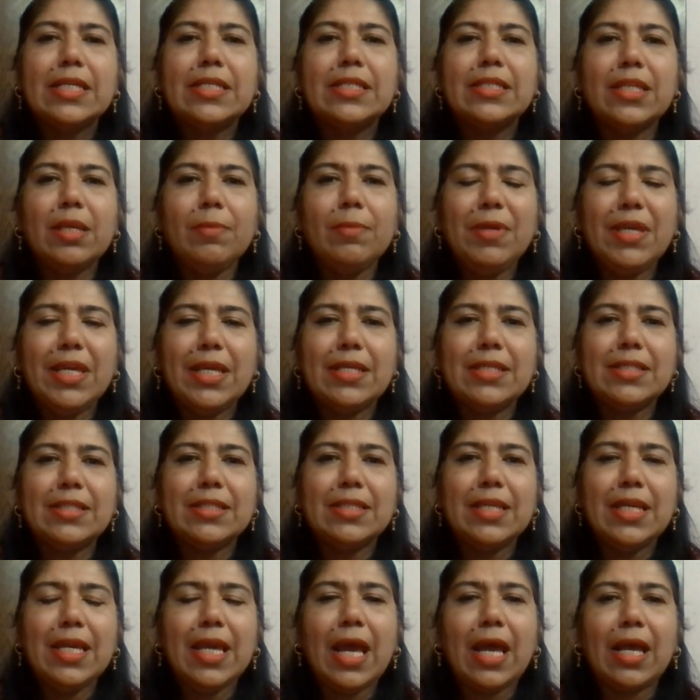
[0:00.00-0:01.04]

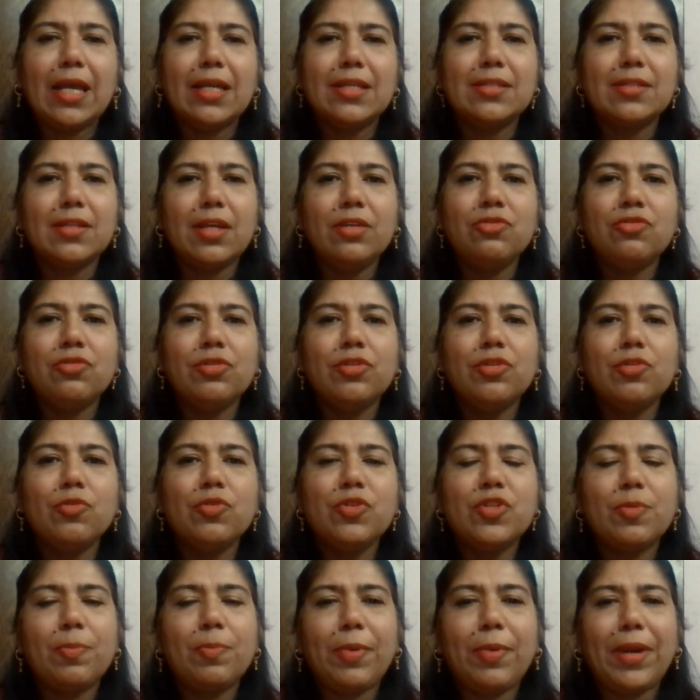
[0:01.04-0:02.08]
CBSE has
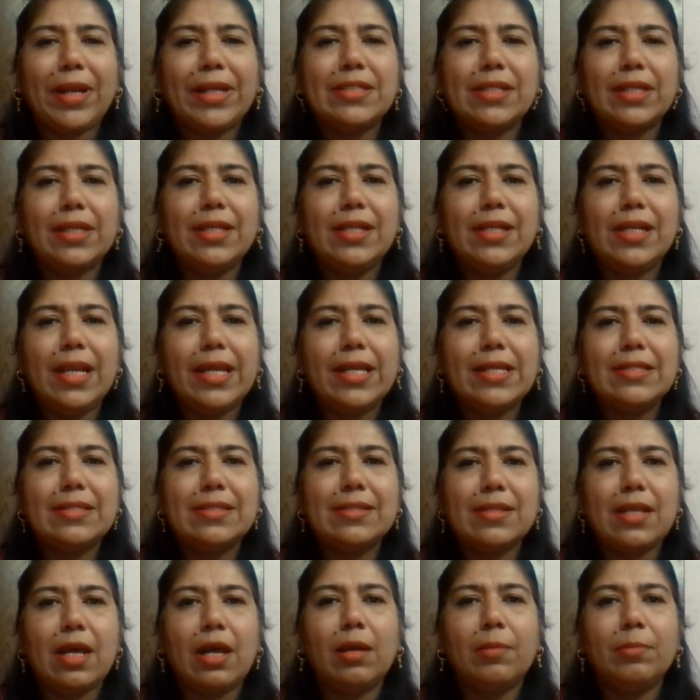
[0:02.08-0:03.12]
introduced practical
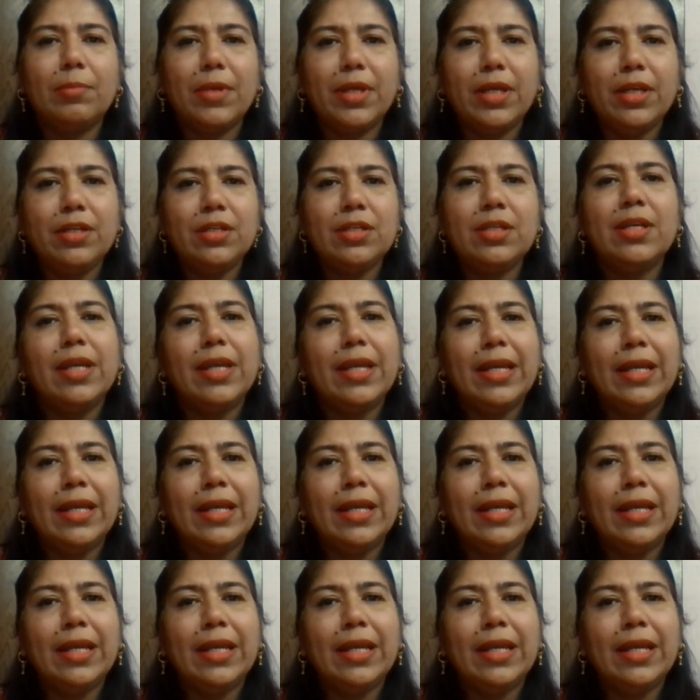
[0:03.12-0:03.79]
exam in